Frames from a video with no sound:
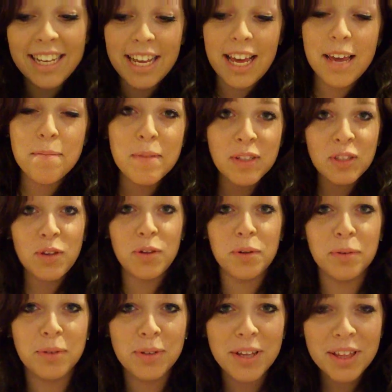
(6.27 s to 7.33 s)
I miss you.
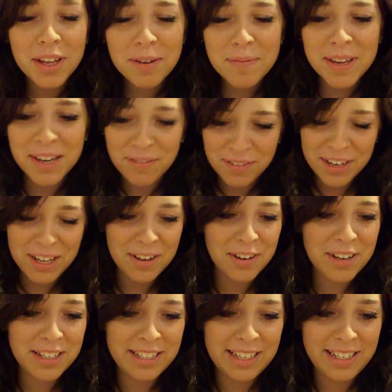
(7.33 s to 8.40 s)
So I thought I'd make a video
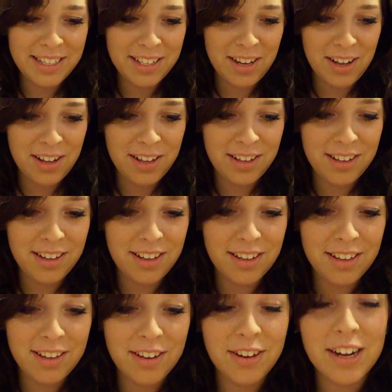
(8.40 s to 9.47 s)
because I saw
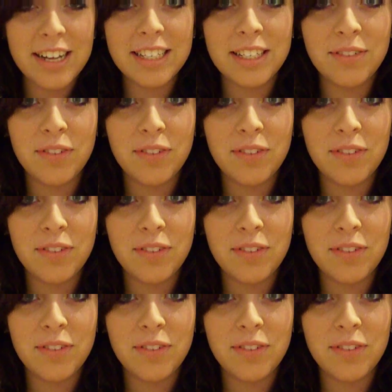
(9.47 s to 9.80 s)
your guys'